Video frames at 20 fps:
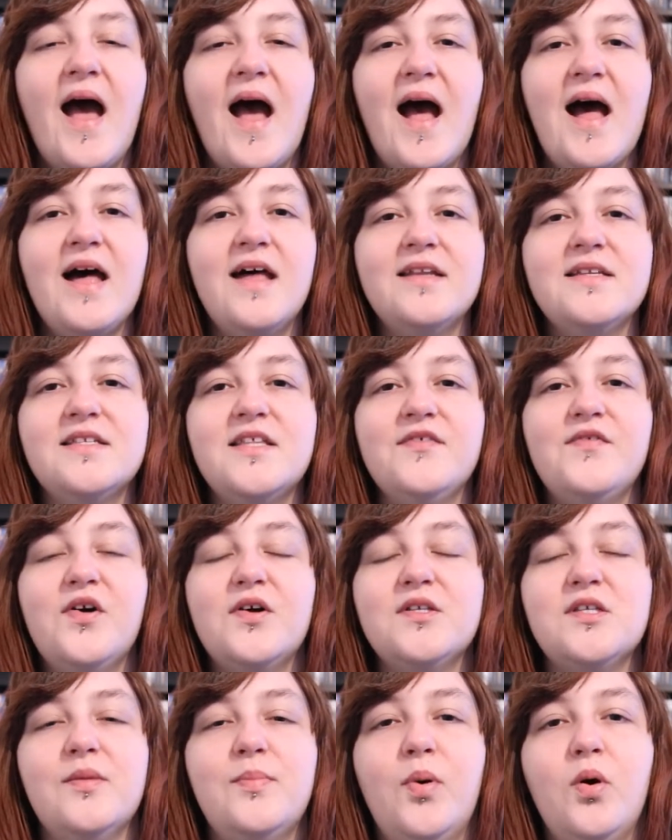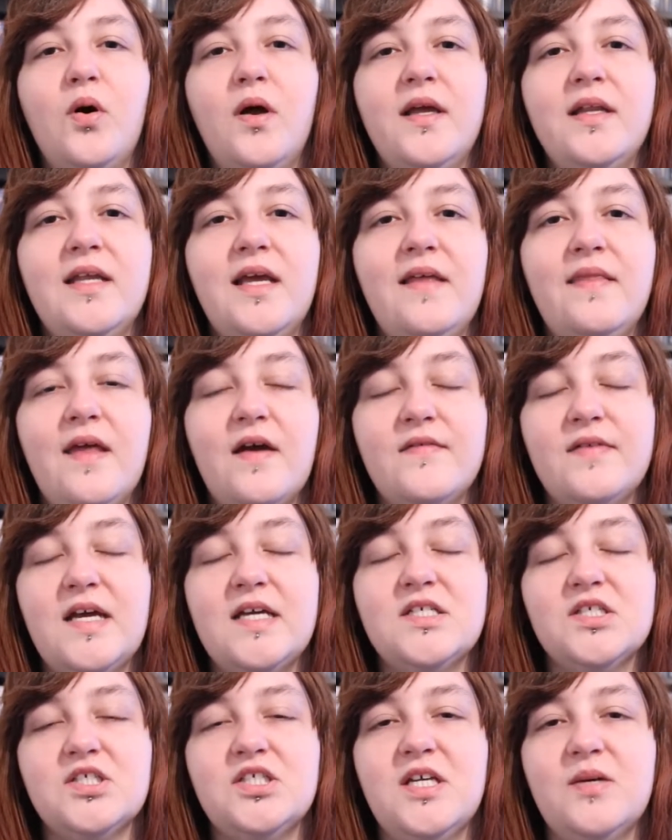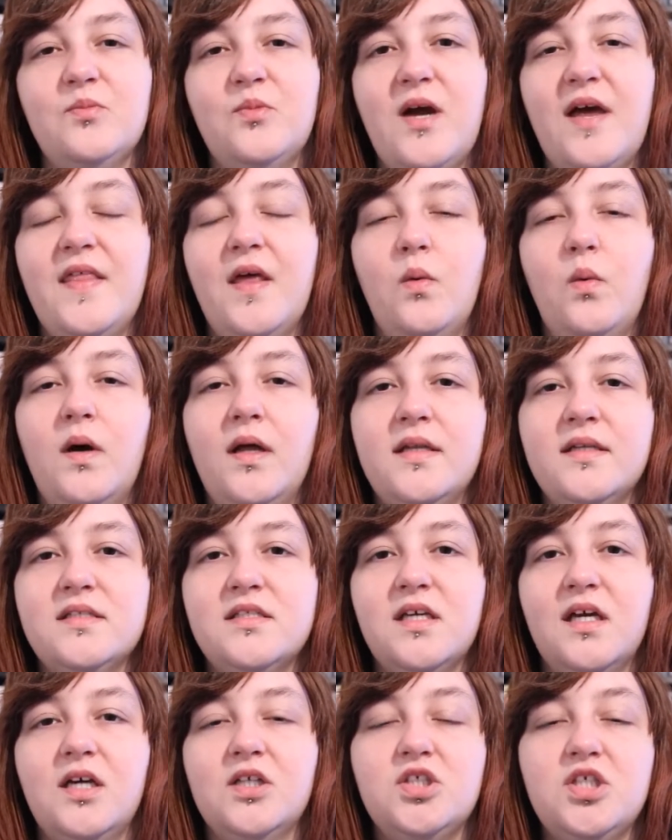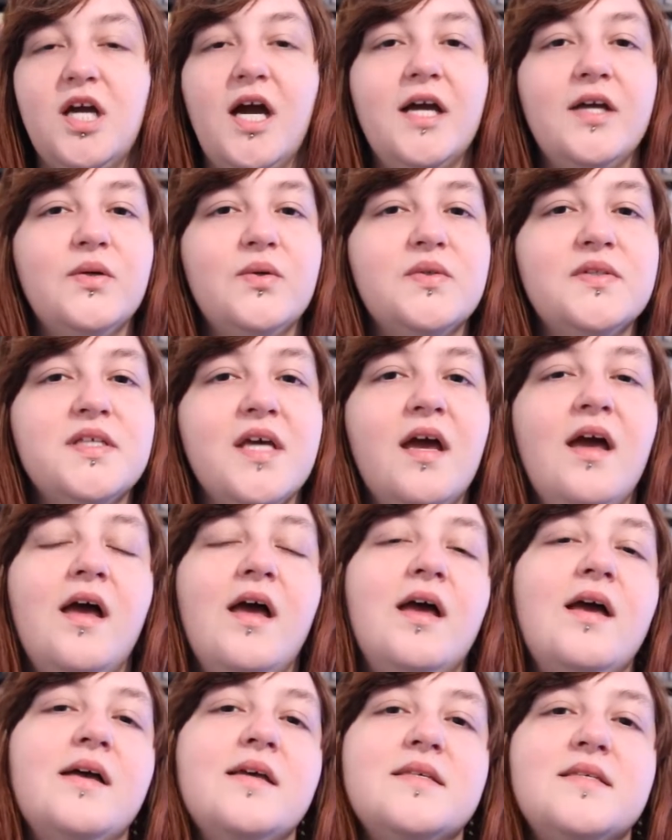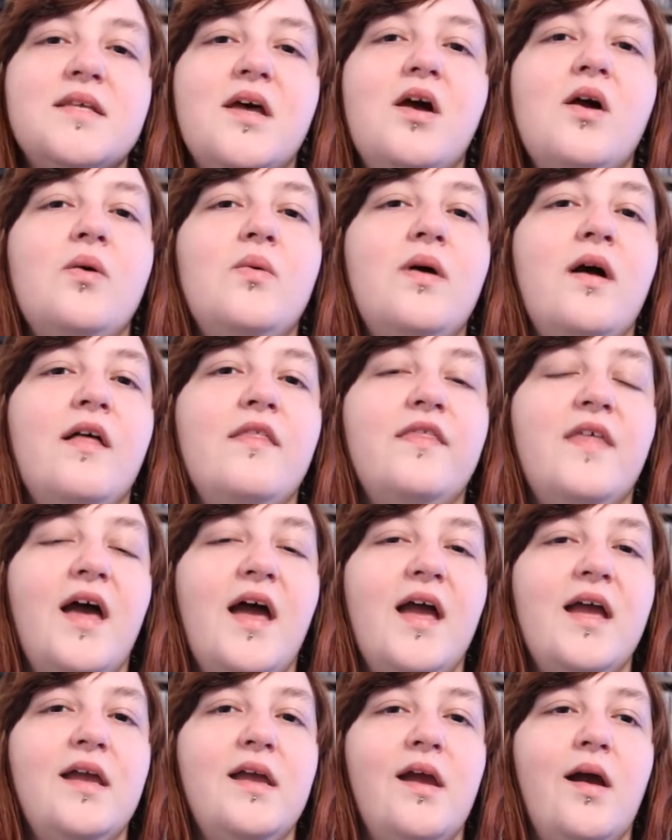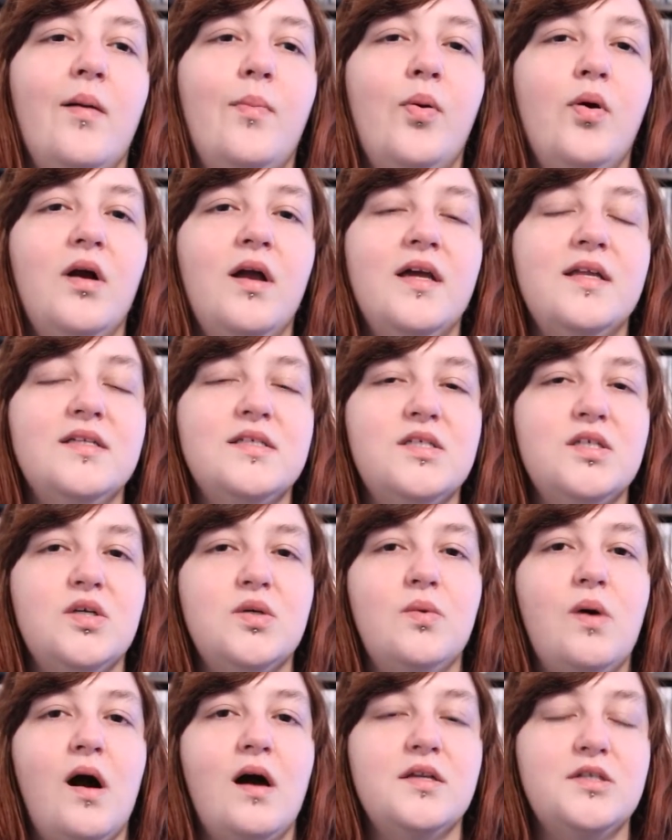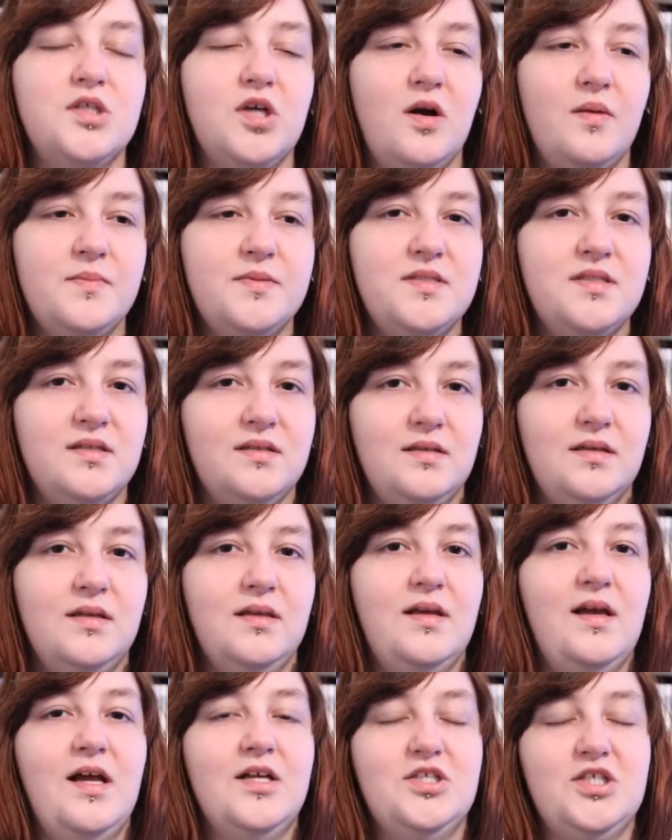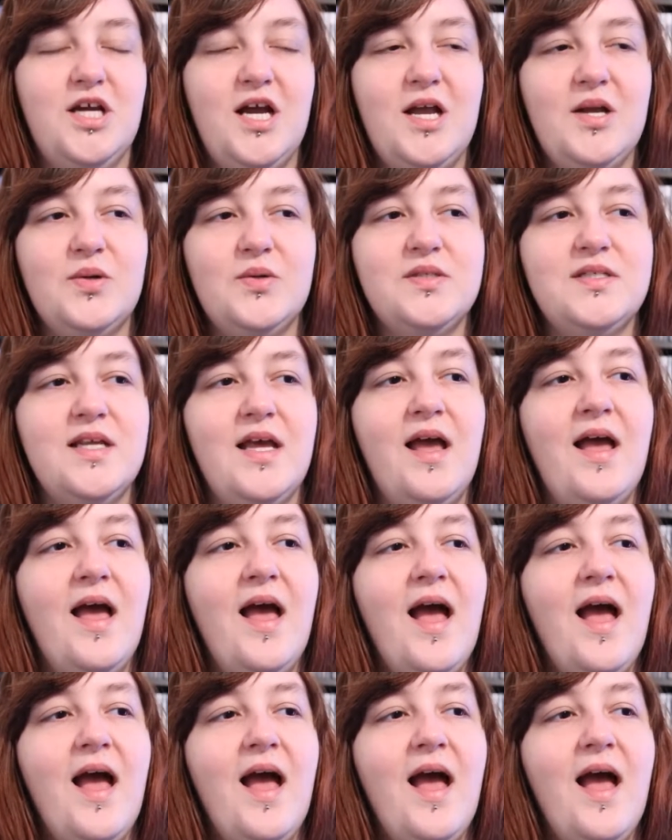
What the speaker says: and they've got to the point in their relationship where they want a child, so they put in to adopt a child.